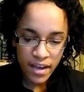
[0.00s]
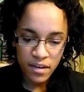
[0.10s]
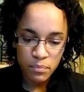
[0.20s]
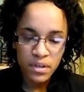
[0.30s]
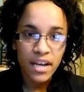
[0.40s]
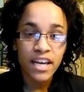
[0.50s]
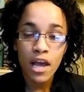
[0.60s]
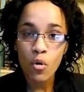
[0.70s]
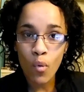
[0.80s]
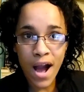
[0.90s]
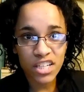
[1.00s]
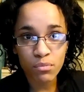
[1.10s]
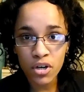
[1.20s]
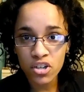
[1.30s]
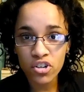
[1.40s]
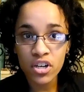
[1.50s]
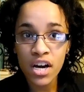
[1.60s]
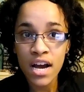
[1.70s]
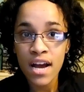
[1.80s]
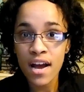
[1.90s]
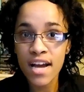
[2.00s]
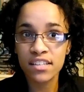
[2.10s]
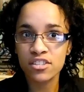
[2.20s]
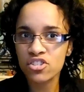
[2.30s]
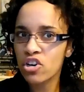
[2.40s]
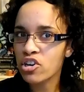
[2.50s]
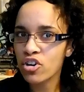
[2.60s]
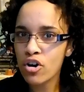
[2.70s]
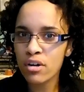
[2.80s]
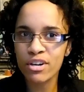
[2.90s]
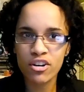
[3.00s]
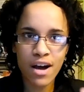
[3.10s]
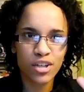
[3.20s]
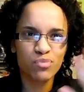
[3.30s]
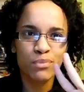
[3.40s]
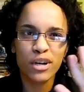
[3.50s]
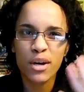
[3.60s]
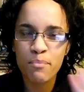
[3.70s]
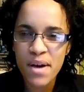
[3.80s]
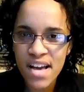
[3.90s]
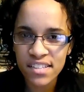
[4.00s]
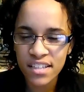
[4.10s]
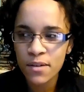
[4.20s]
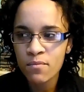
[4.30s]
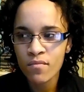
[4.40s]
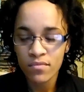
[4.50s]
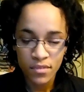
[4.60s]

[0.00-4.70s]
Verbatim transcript: and put it in a wax burner and just turn it on. Make your house smell amazing.